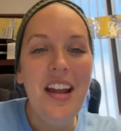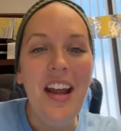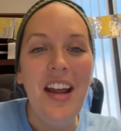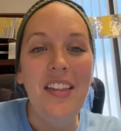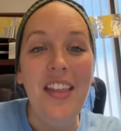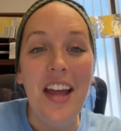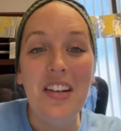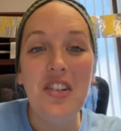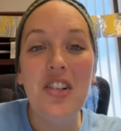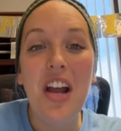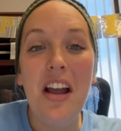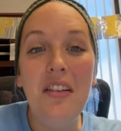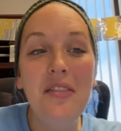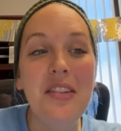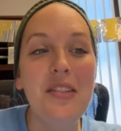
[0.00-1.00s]
and that
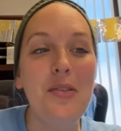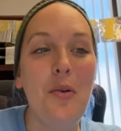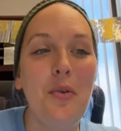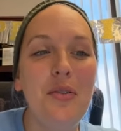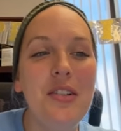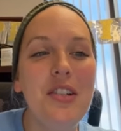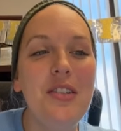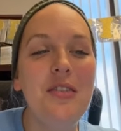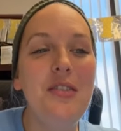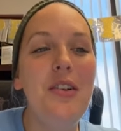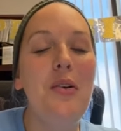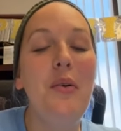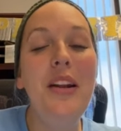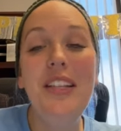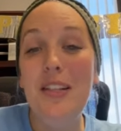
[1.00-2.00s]
child is
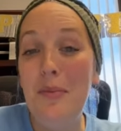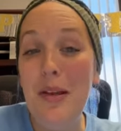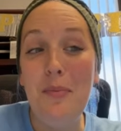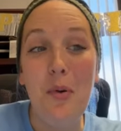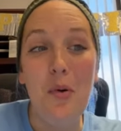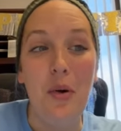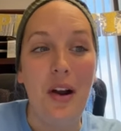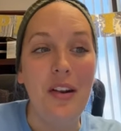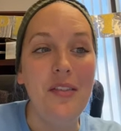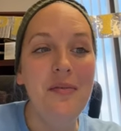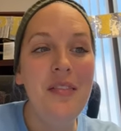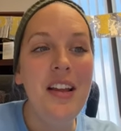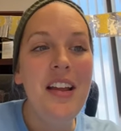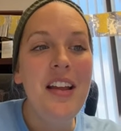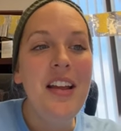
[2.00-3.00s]
going to be
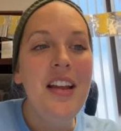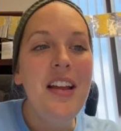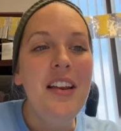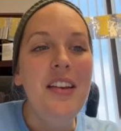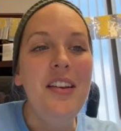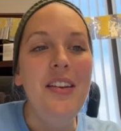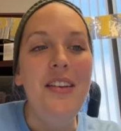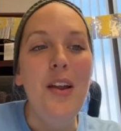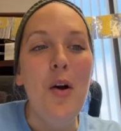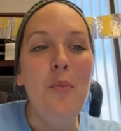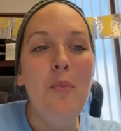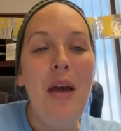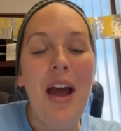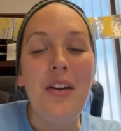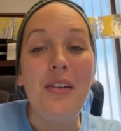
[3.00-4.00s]
born, no
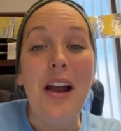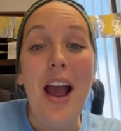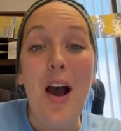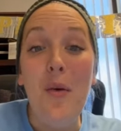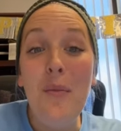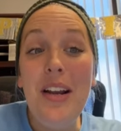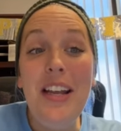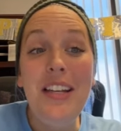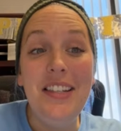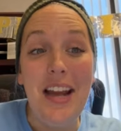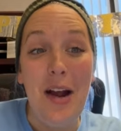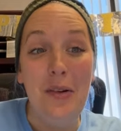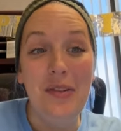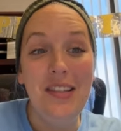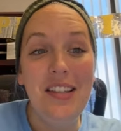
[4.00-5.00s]
matter how many
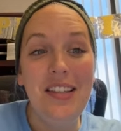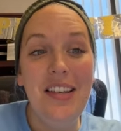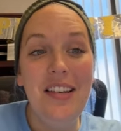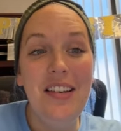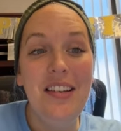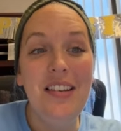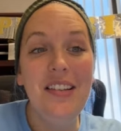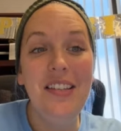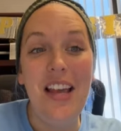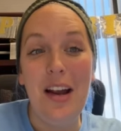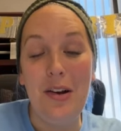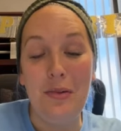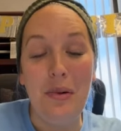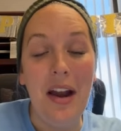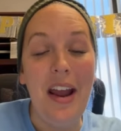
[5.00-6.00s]
doubts
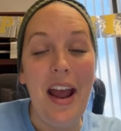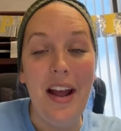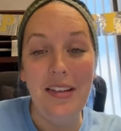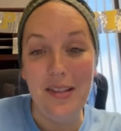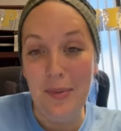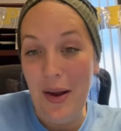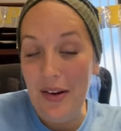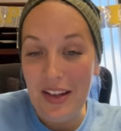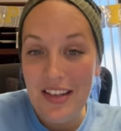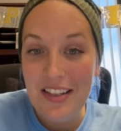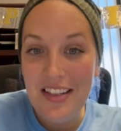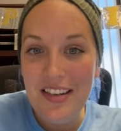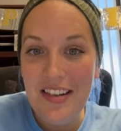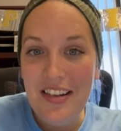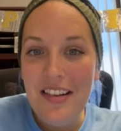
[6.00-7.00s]
Zechariah has about
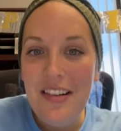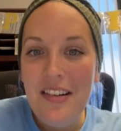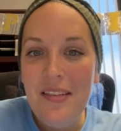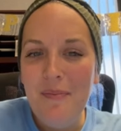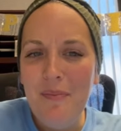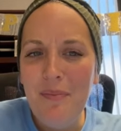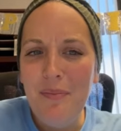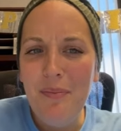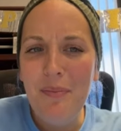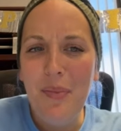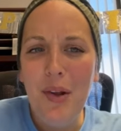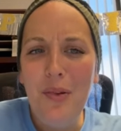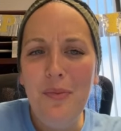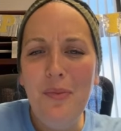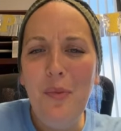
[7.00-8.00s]
it.
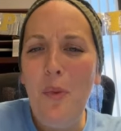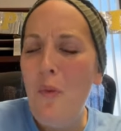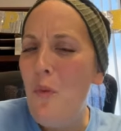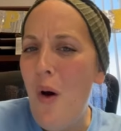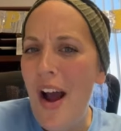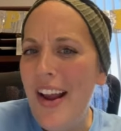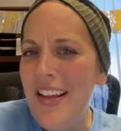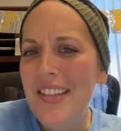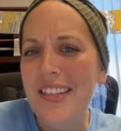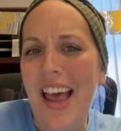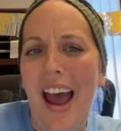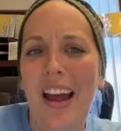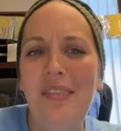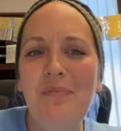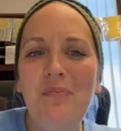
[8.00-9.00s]
But why is
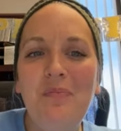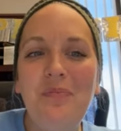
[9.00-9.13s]
that?